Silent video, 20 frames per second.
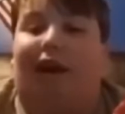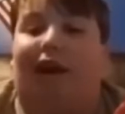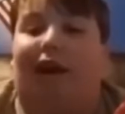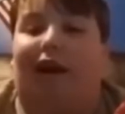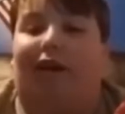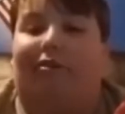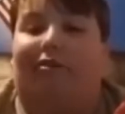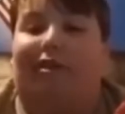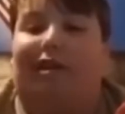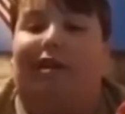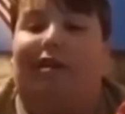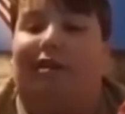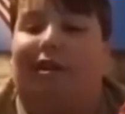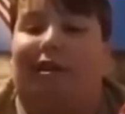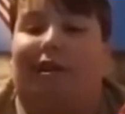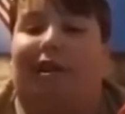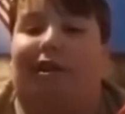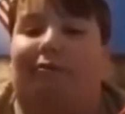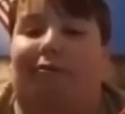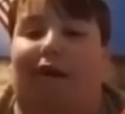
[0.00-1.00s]
not
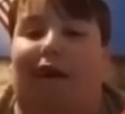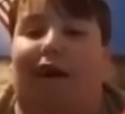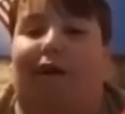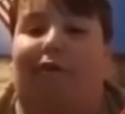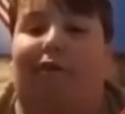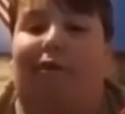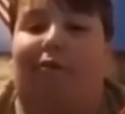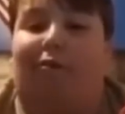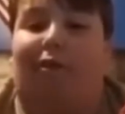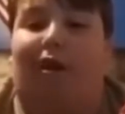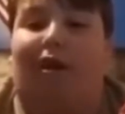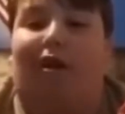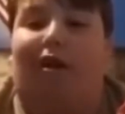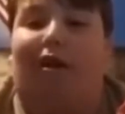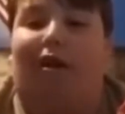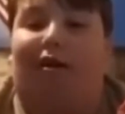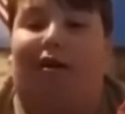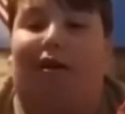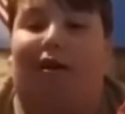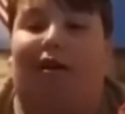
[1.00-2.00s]
healthy, just eat whatever you
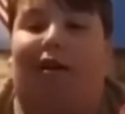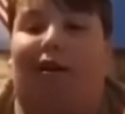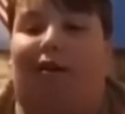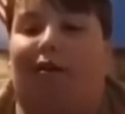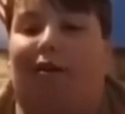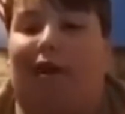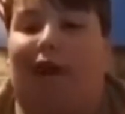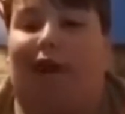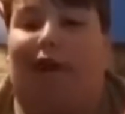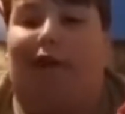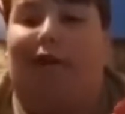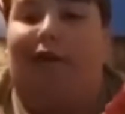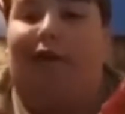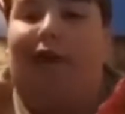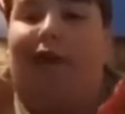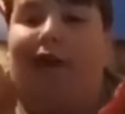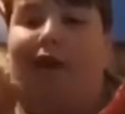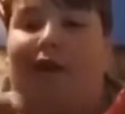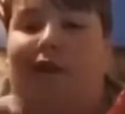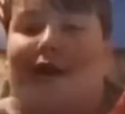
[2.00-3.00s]
want, because, you know, who cares?